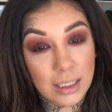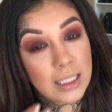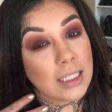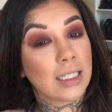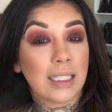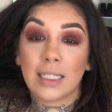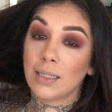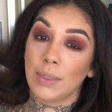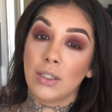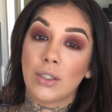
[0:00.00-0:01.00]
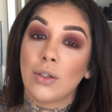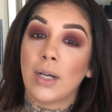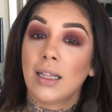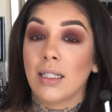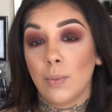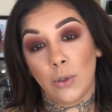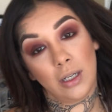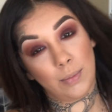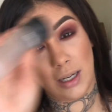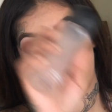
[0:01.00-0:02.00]
it doesn't stick to me. So at this
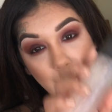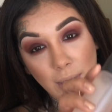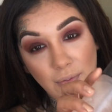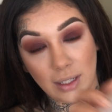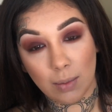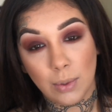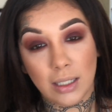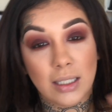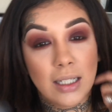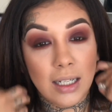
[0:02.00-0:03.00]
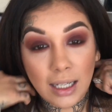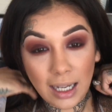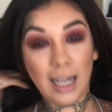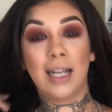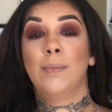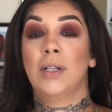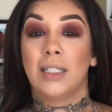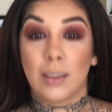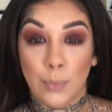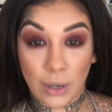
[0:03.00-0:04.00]
point, I'm gonna take my Fix Plus and I'm gonna
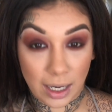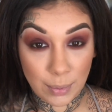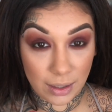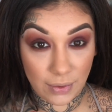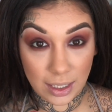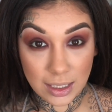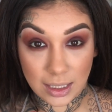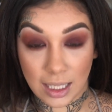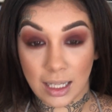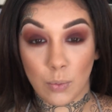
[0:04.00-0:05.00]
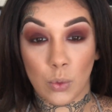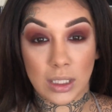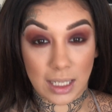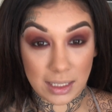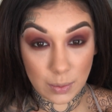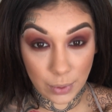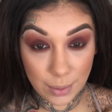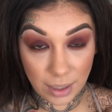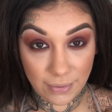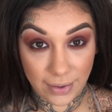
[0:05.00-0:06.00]
spray my face. And then once I spray
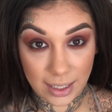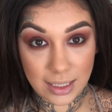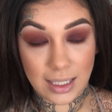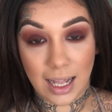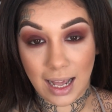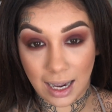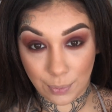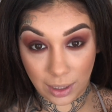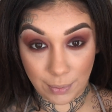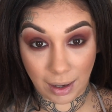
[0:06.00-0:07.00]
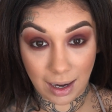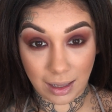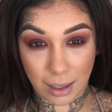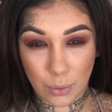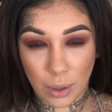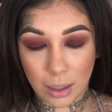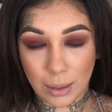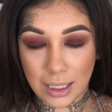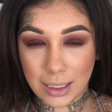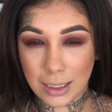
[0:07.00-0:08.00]
my face, I apply my highlighter while
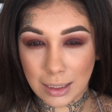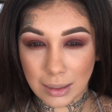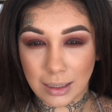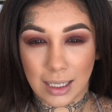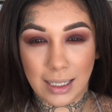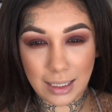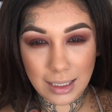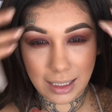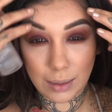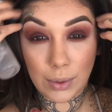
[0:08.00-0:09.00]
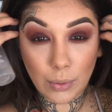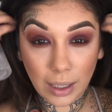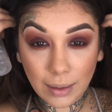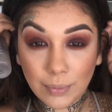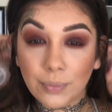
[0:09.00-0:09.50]
it's still a tiny, tiny bit wet.